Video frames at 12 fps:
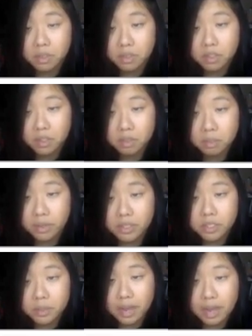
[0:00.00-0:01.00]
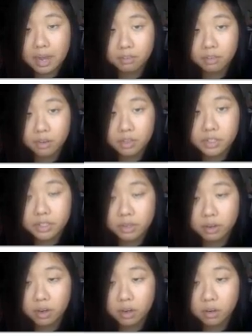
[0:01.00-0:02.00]
So the points you have are
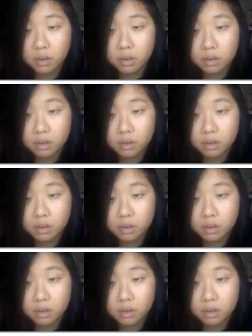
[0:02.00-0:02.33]
0,